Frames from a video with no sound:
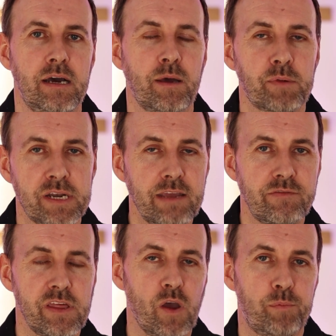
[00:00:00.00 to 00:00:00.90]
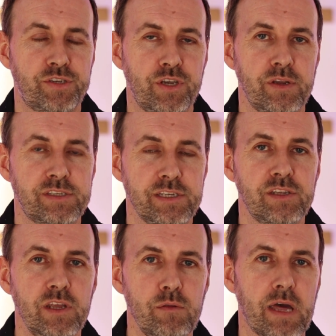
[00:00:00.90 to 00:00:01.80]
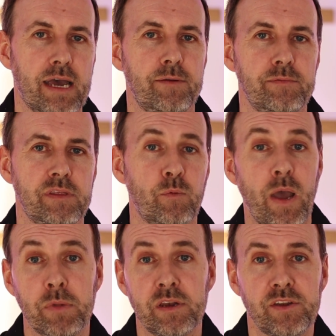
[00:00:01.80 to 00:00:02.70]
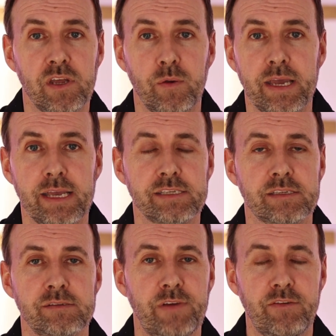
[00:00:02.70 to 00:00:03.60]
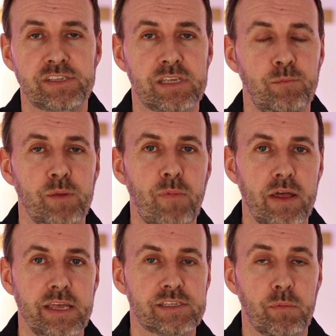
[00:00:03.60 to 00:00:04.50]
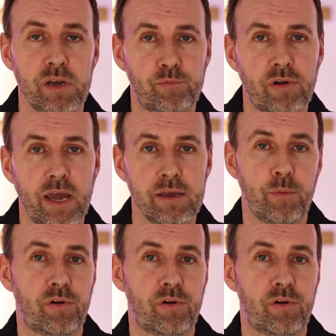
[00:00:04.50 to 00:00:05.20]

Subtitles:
And I'm going to give you the opportunity to do that. And the way I'm going to do it is very simply by this. I'm going to pray a